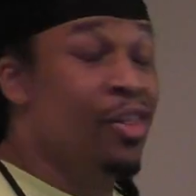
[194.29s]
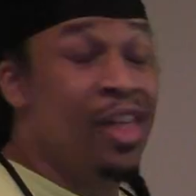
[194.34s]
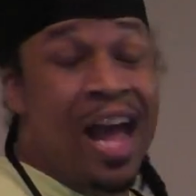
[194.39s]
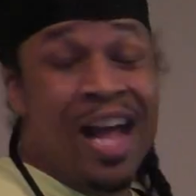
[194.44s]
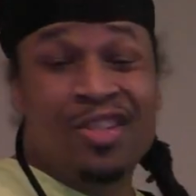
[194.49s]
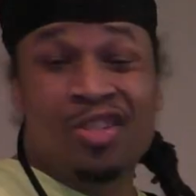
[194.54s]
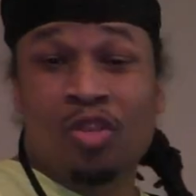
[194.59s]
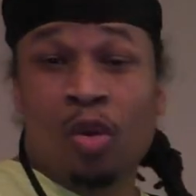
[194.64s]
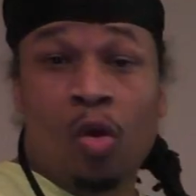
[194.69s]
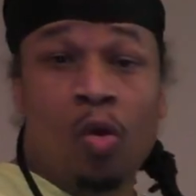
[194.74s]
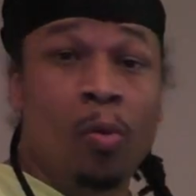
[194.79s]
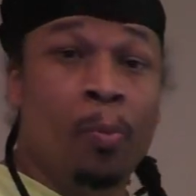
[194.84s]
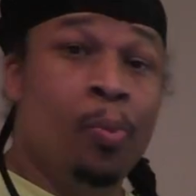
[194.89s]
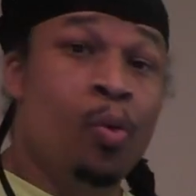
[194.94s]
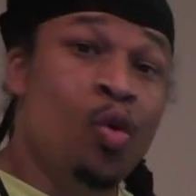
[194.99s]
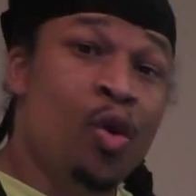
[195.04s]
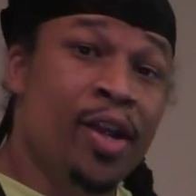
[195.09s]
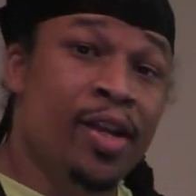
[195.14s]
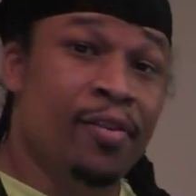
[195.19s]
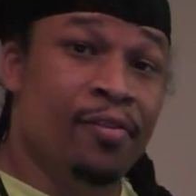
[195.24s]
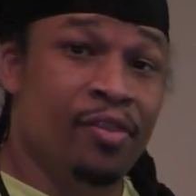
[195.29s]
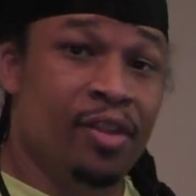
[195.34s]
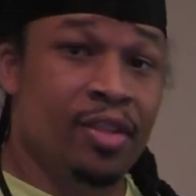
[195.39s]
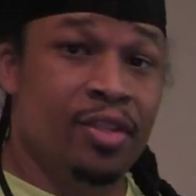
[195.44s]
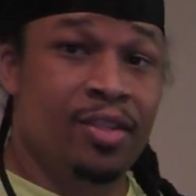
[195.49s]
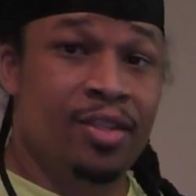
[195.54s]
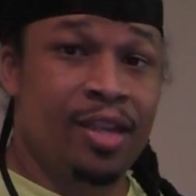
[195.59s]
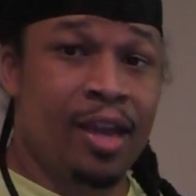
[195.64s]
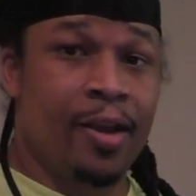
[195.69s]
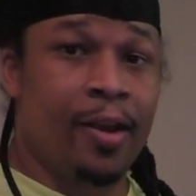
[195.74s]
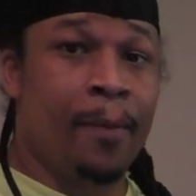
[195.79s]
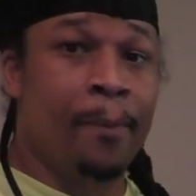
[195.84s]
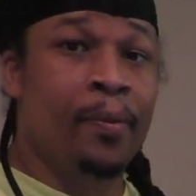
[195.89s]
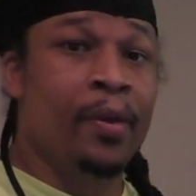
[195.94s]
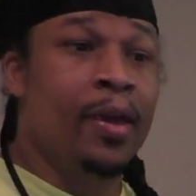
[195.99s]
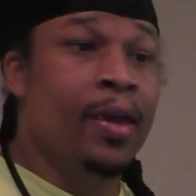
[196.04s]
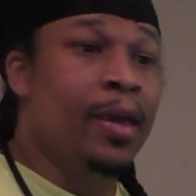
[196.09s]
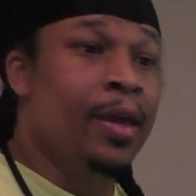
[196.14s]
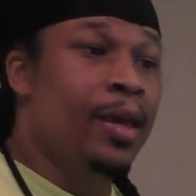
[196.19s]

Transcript: That's the whole point of this setup.